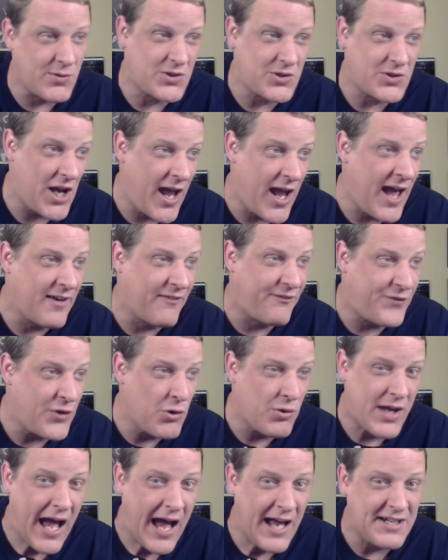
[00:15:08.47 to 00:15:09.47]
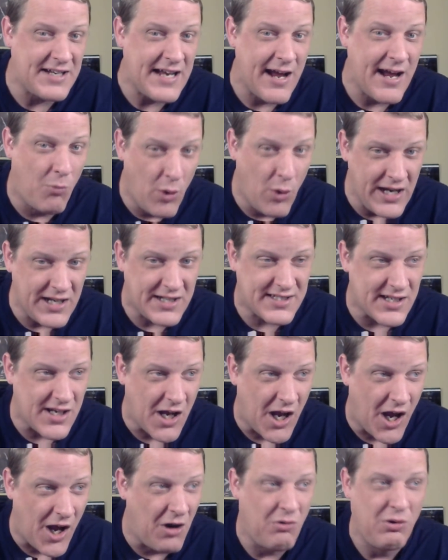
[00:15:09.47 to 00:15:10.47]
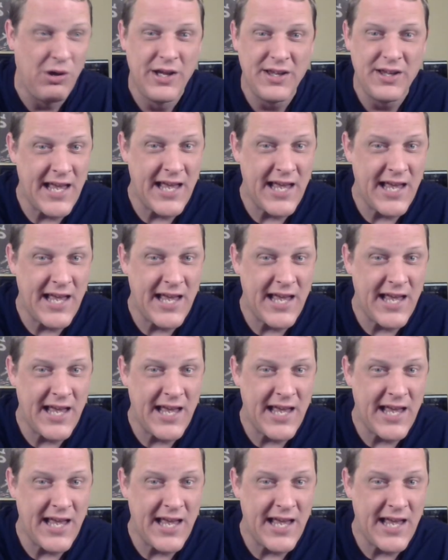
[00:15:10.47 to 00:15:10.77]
which he had a few goddamn weeks ago,